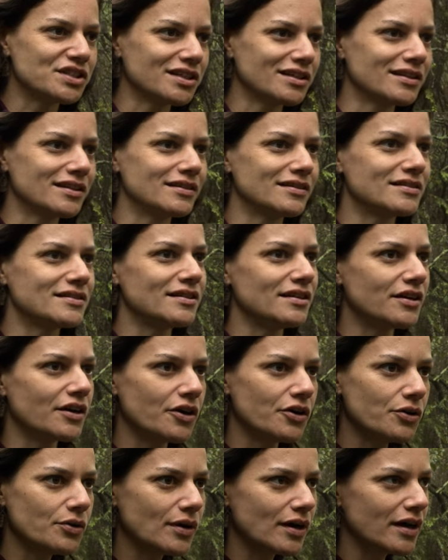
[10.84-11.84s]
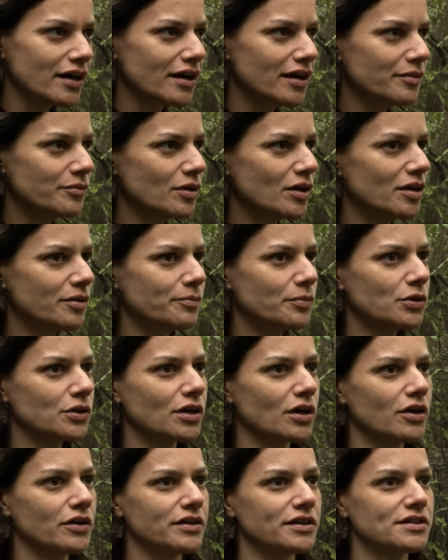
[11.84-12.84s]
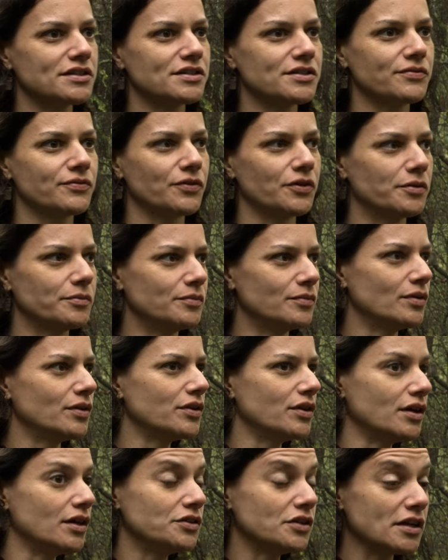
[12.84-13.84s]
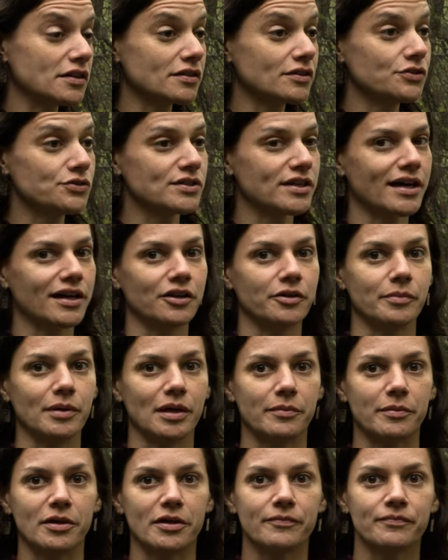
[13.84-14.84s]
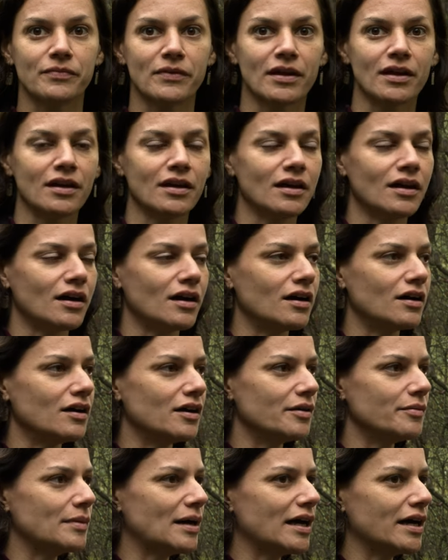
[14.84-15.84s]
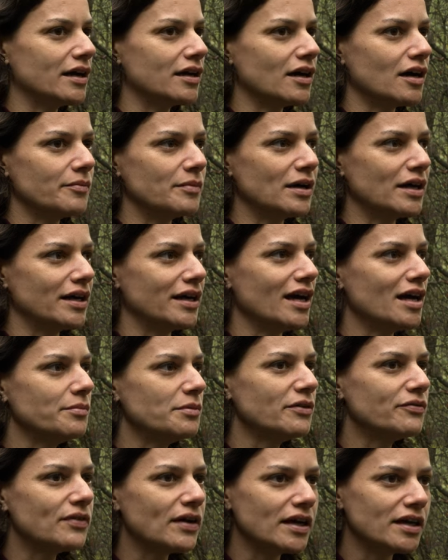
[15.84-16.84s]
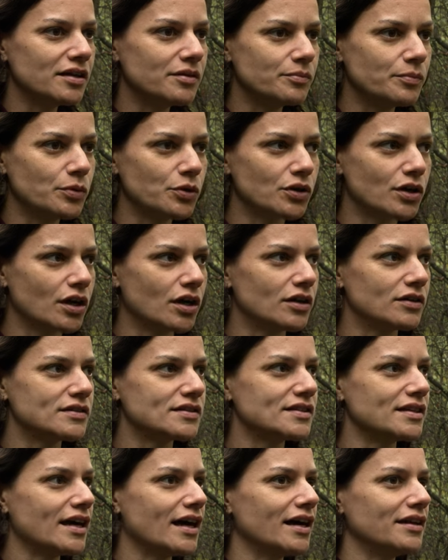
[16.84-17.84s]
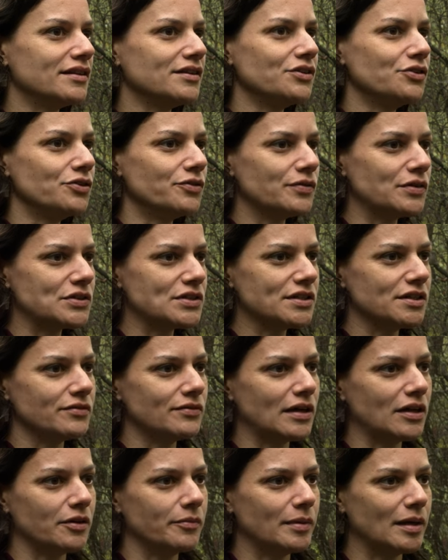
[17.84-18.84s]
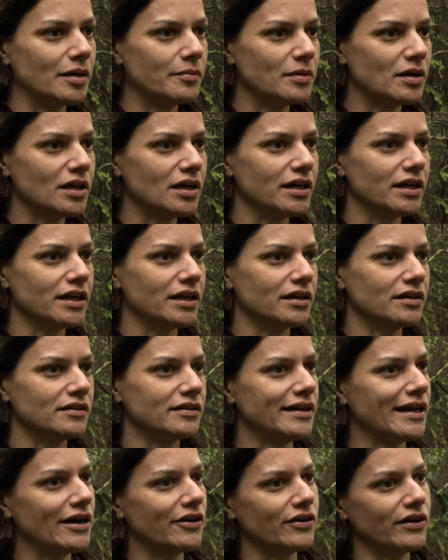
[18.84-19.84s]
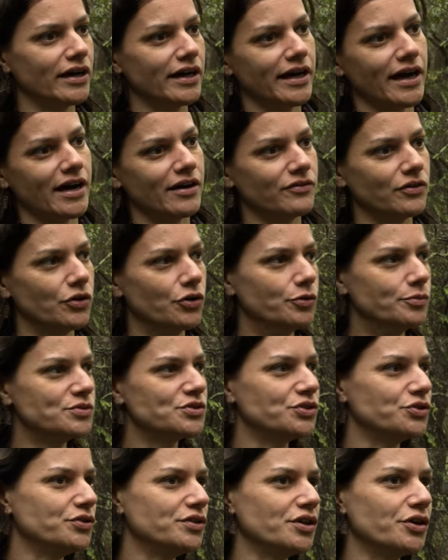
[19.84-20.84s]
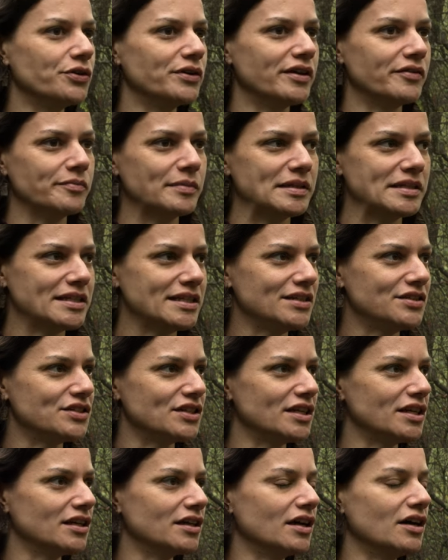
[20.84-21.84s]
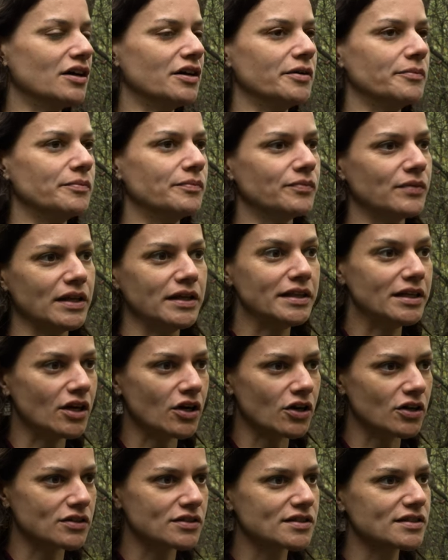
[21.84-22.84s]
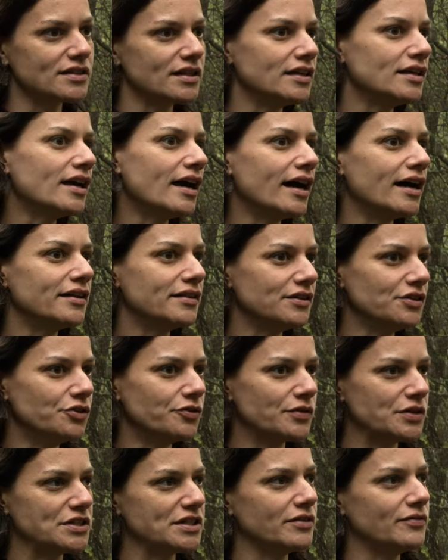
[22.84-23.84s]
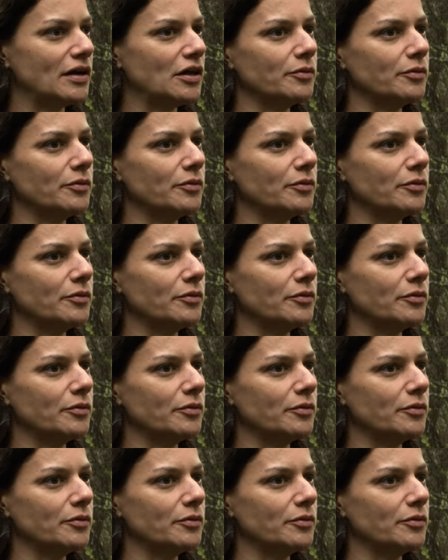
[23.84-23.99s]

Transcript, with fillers: Jillian Sico. I'm a book artist from Tuscaloosa, Alabama. Um, I got my MFA in book arts at the University of Alabama, and now I have a home studio and have been teaching um, in the arts at the University of